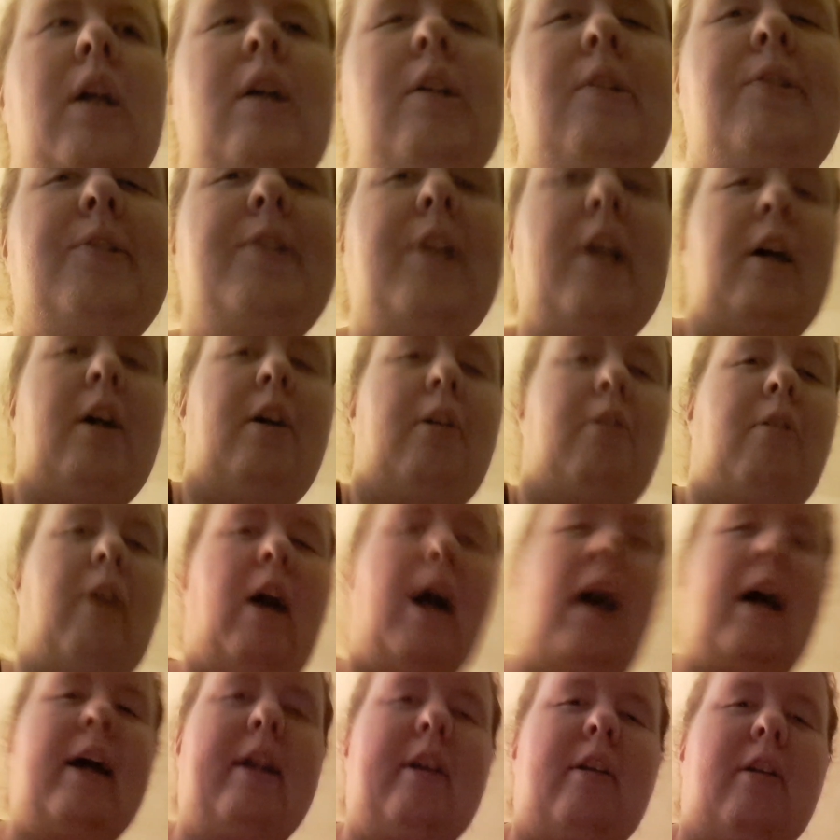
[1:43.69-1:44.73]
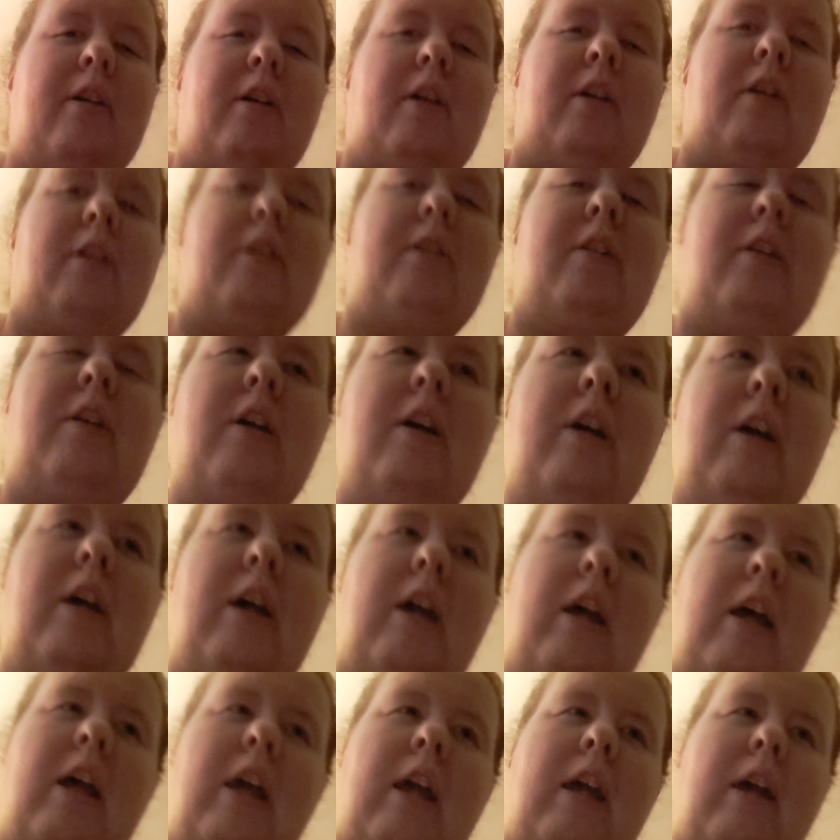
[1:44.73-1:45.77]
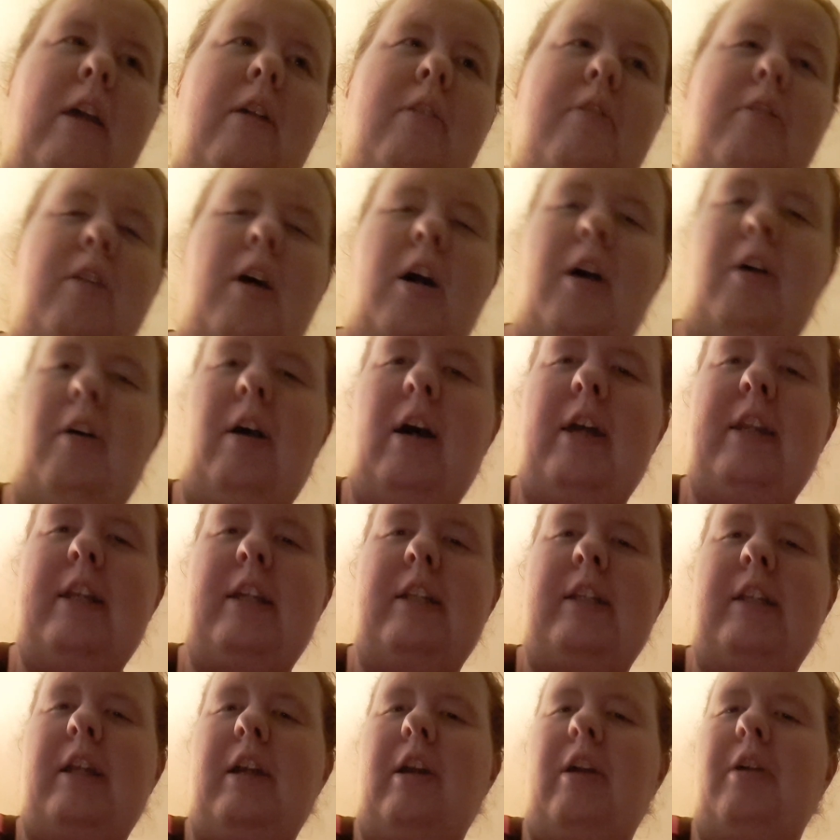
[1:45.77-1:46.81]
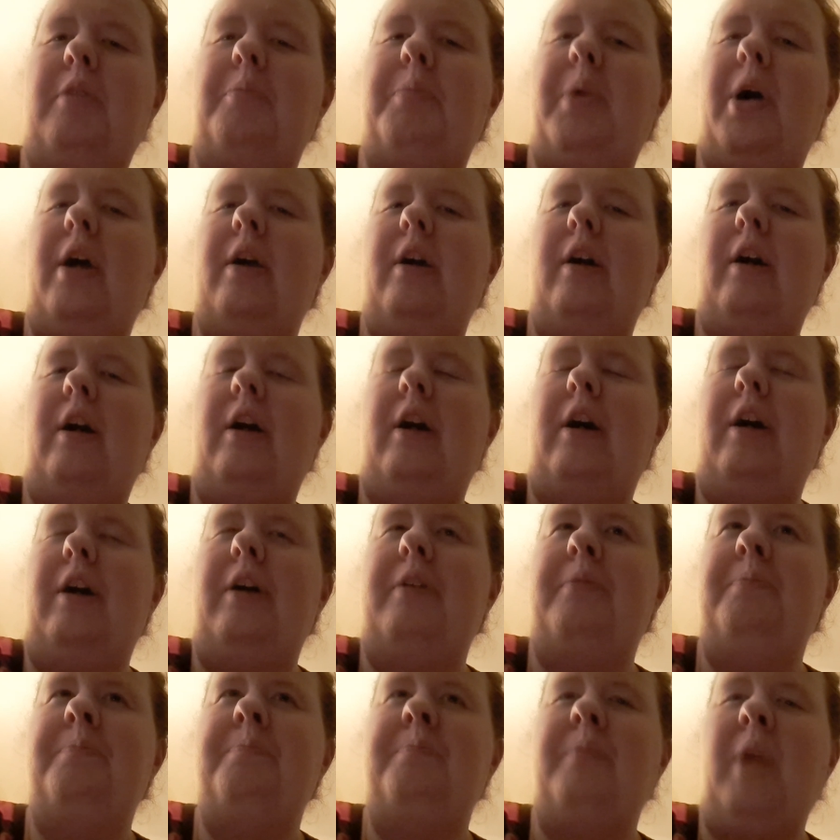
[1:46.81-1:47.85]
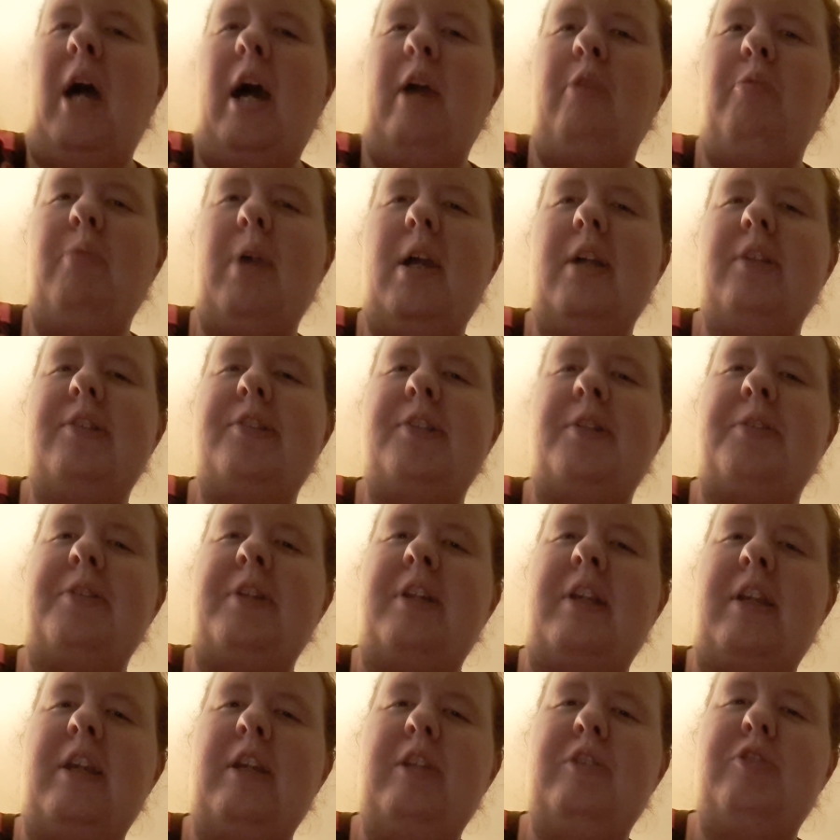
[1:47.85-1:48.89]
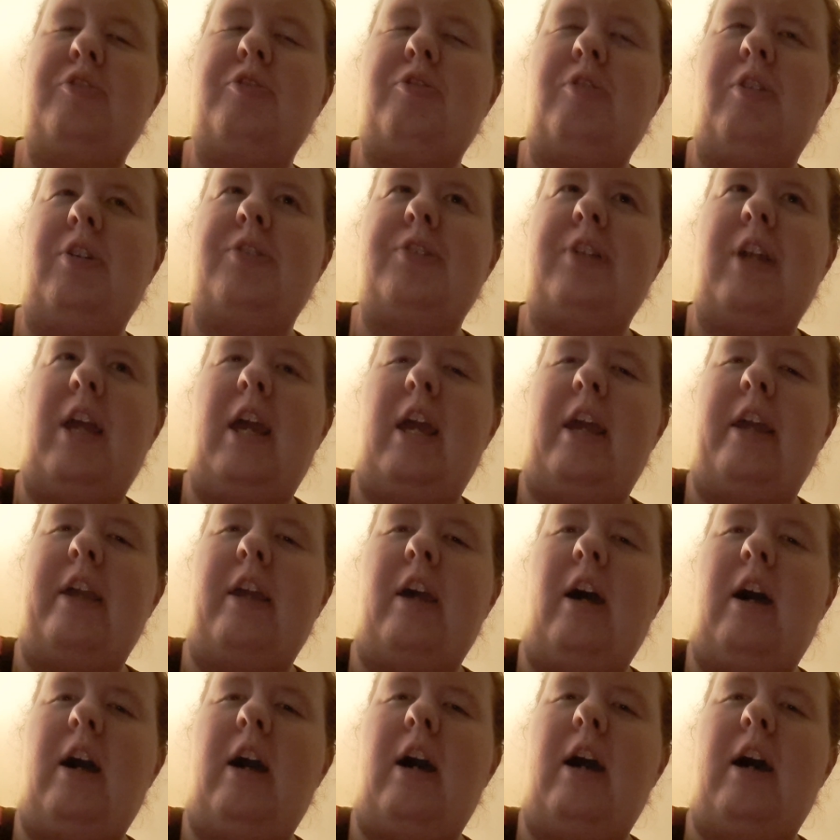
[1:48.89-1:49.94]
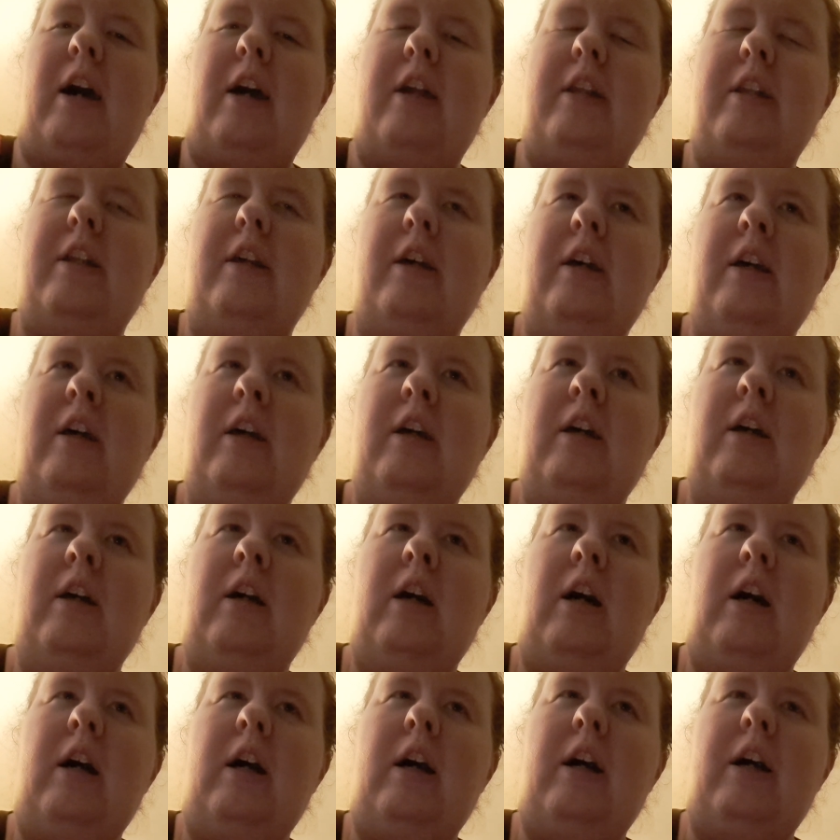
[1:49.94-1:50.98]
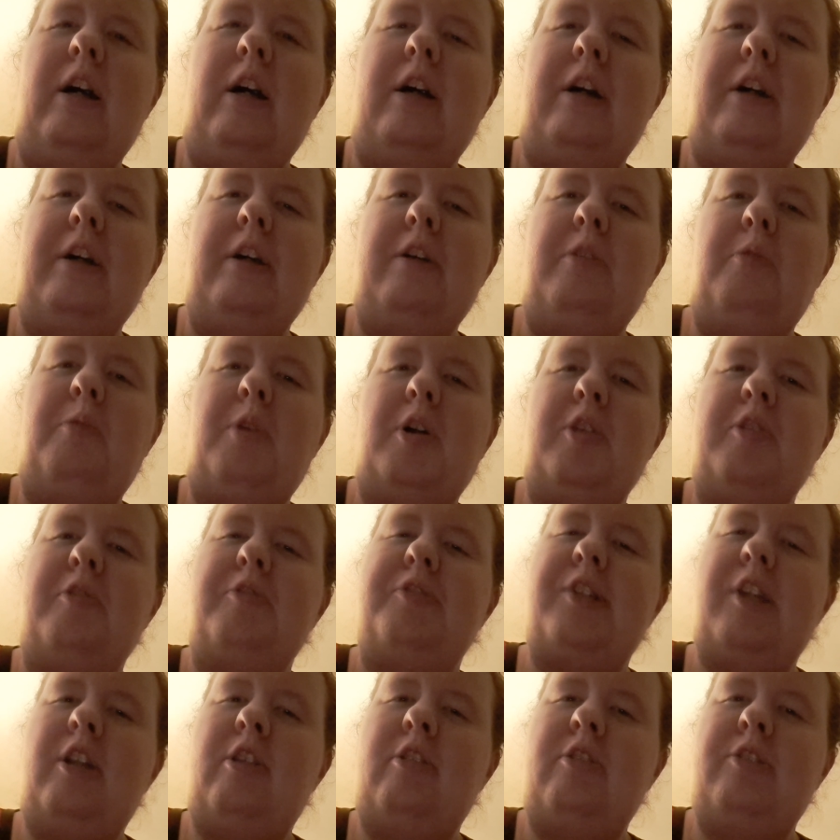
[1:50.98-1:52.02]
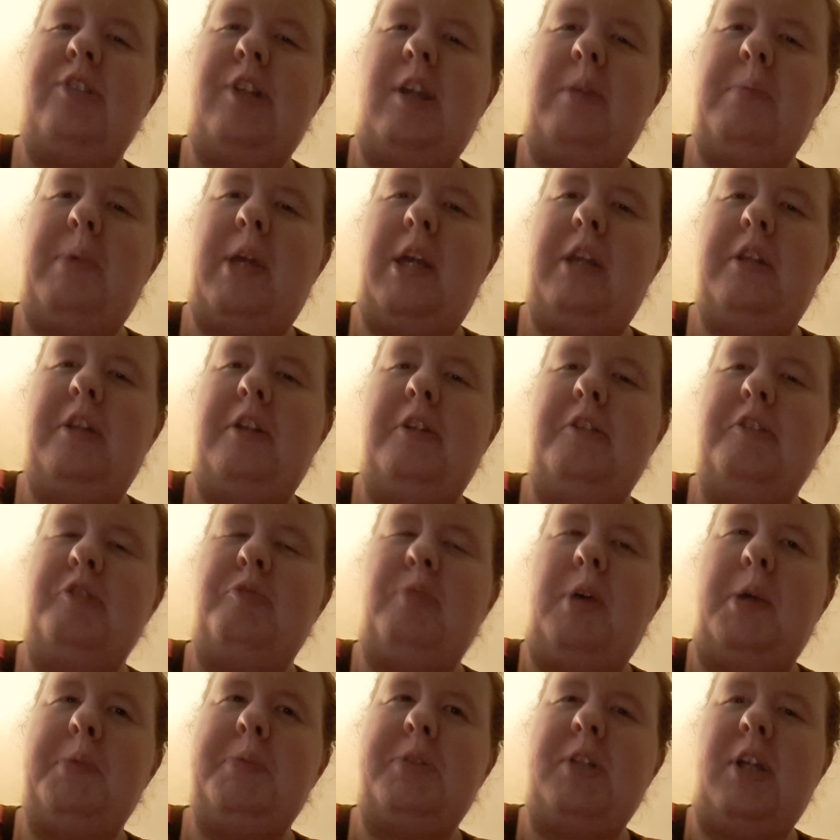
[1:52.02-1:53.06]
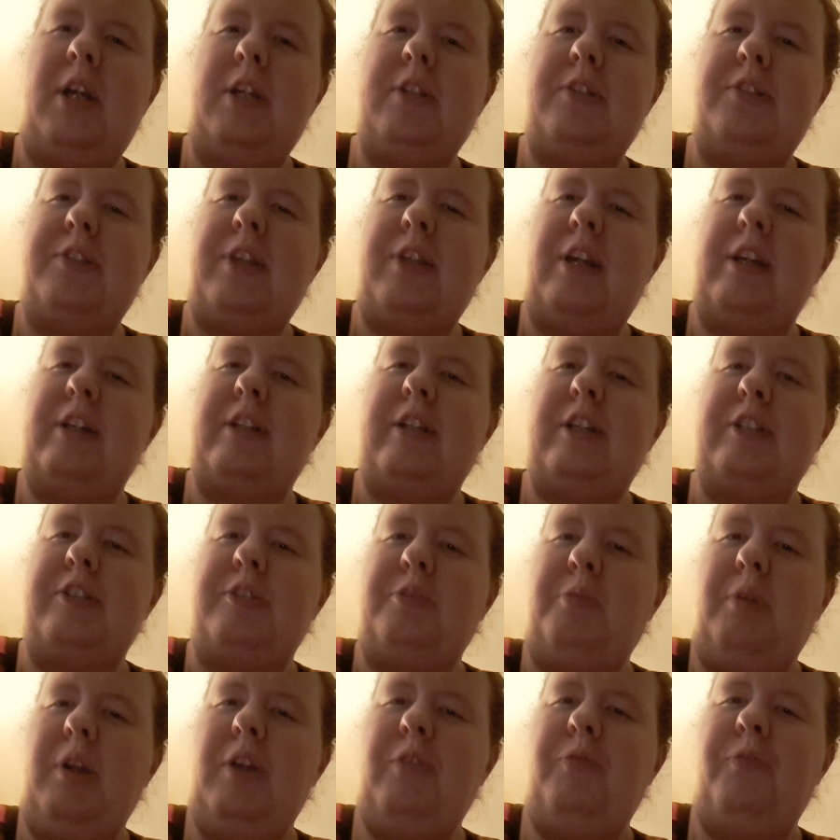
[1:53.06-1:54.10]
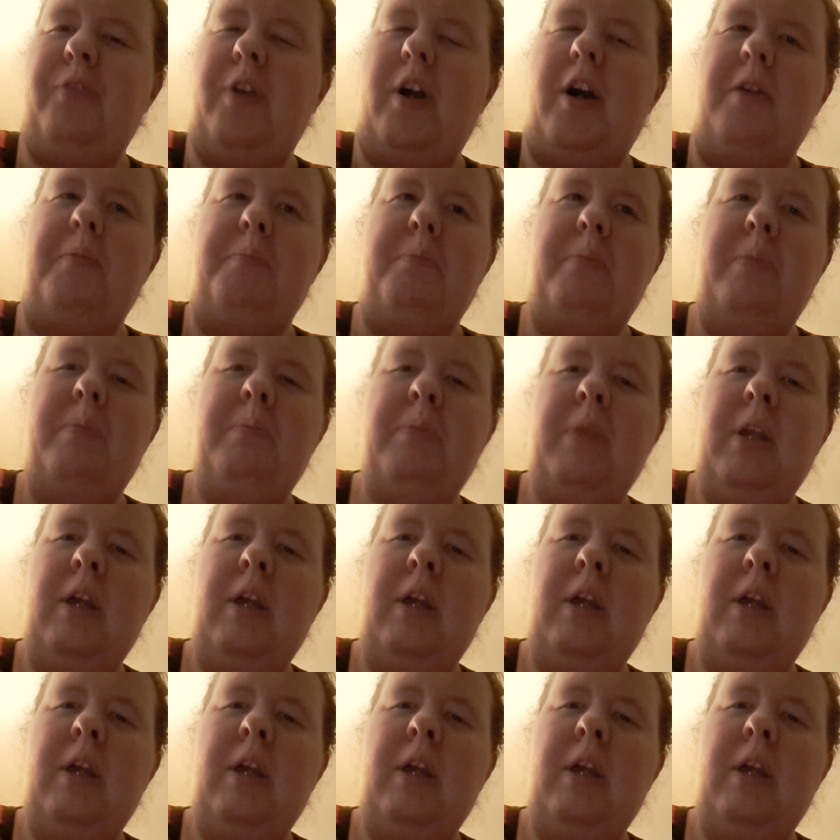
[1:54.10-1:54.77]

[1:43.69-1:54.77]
So, I heard no, I didn't hear, but uh I read something interesting on uh, one of those entertainment news websites that I like to read from.